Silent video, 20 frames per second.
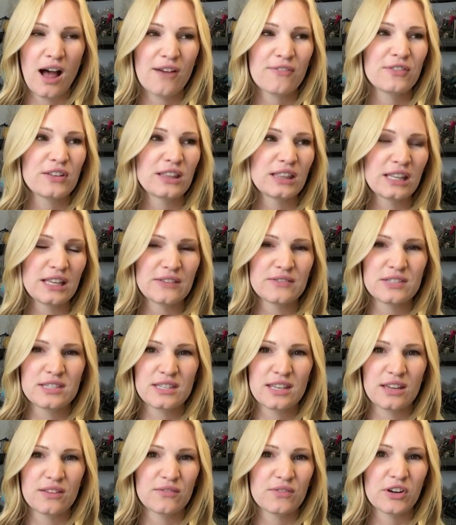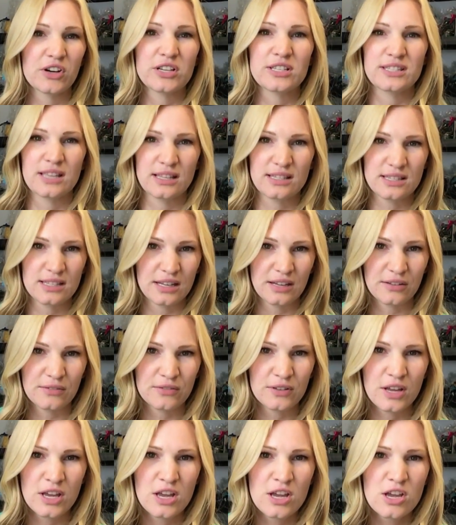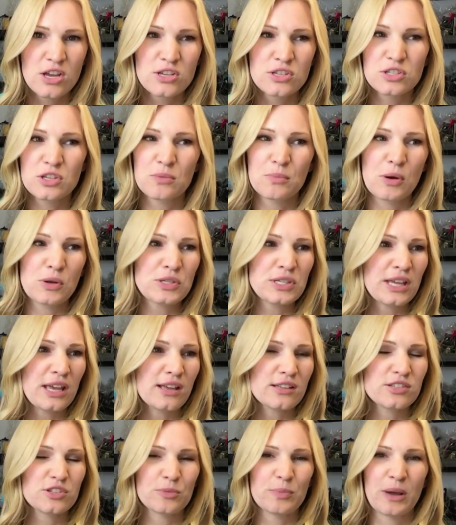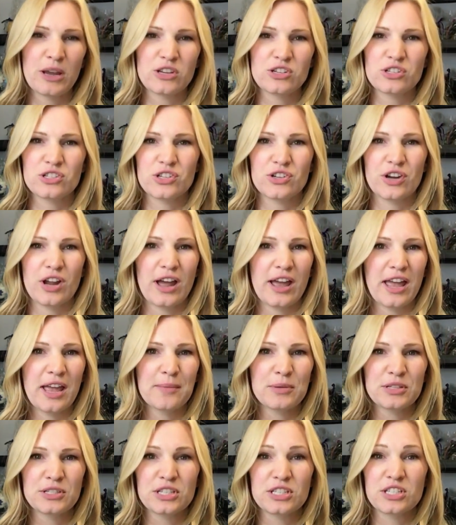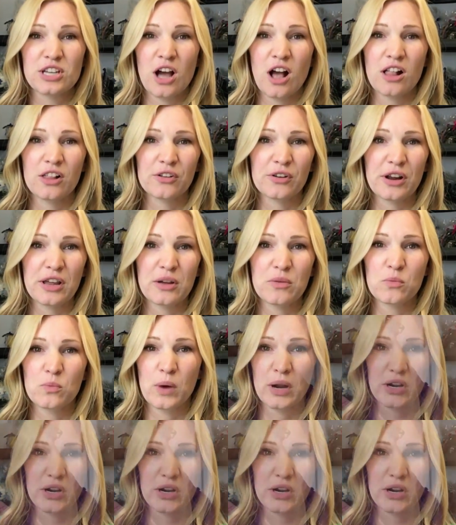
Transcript: often leaves skin very sensitive. So most cancer patients are not able to tolerate